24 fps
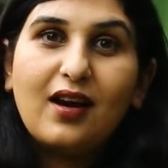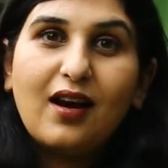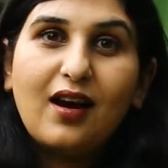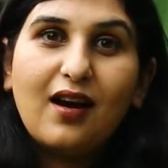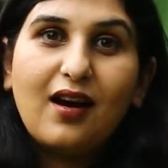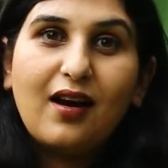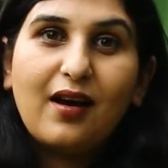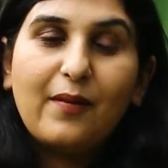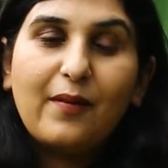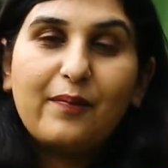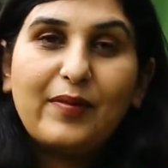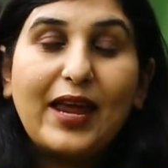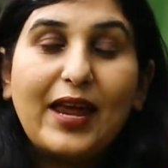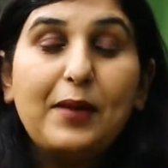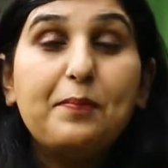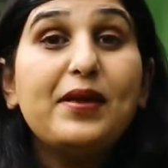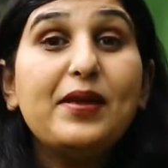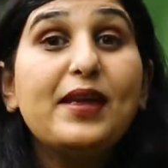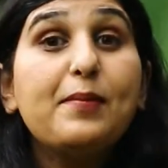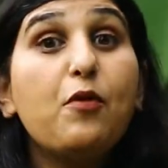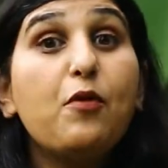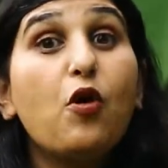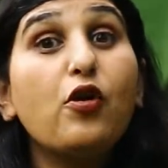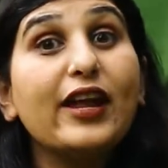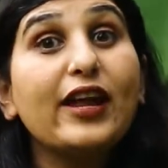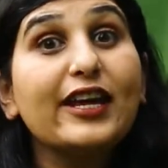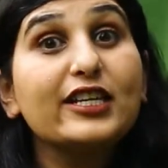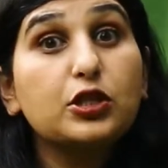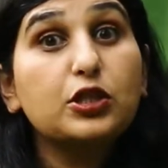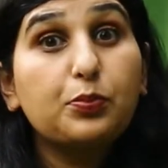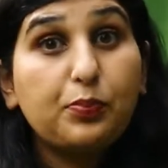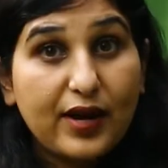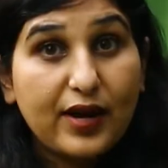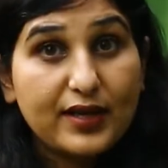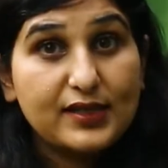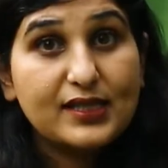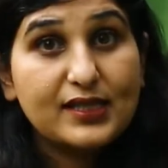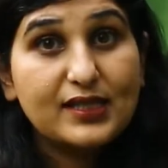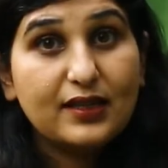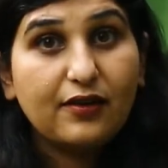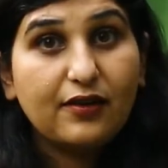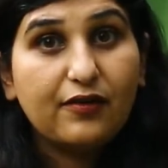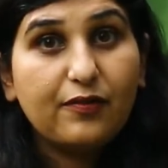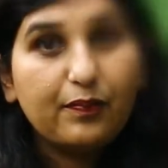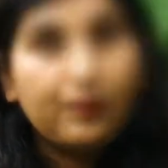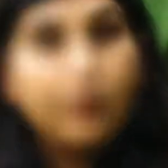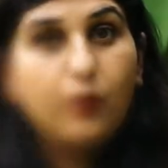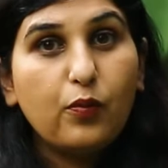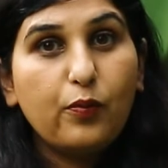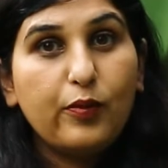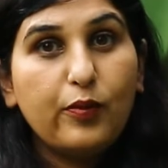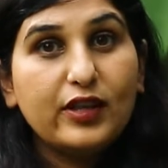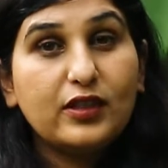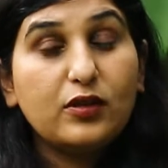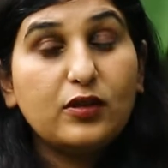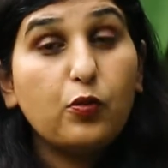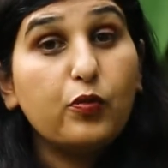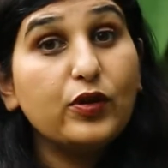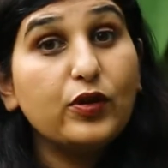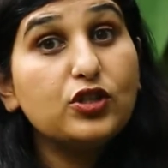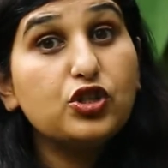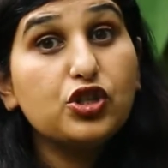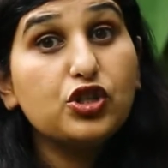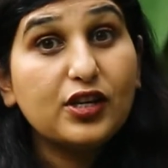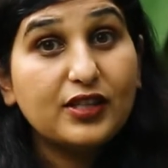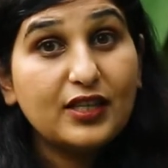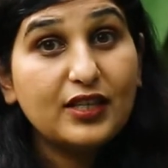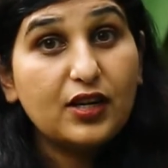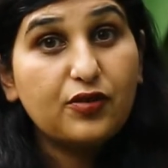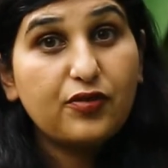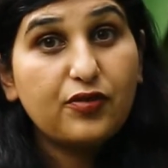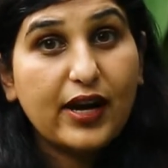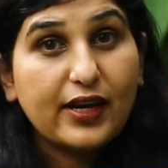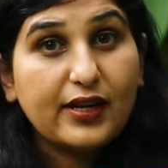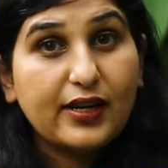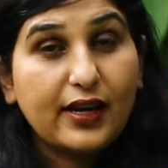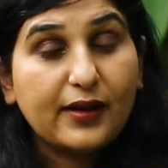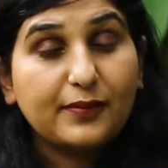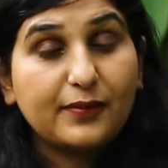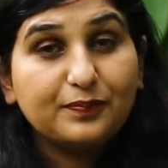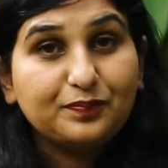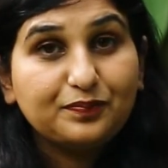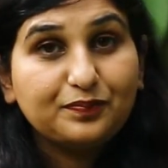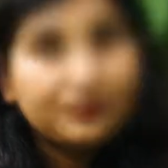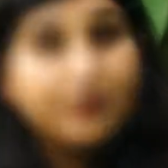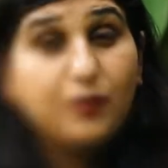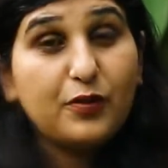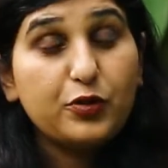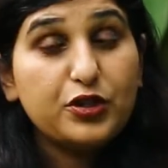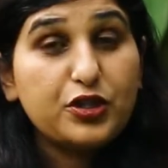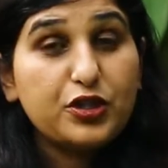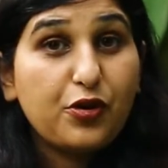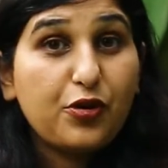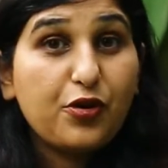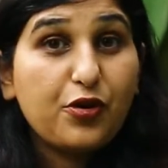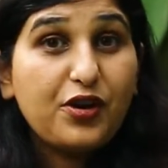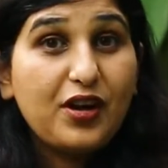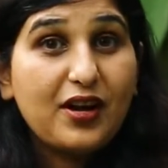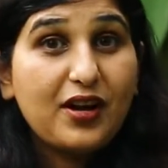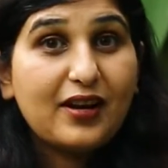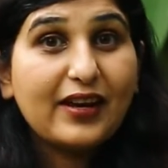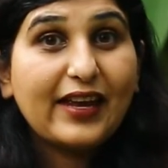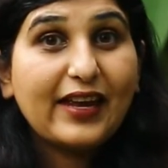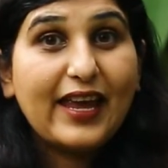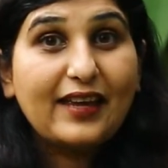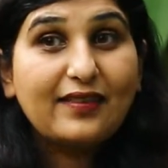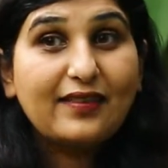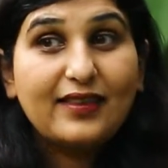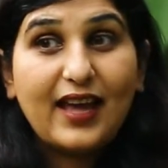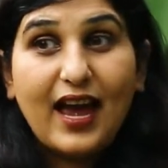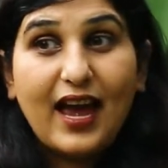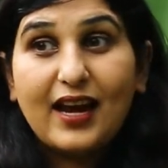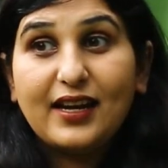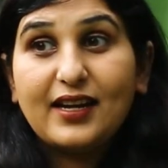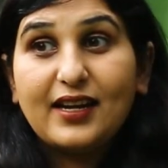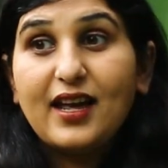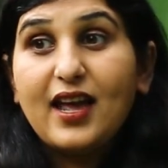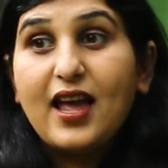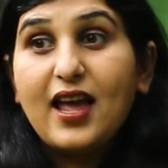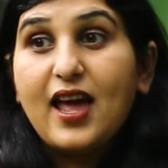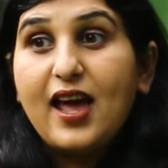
and be more expressive with journal writing. So you're gonna get that.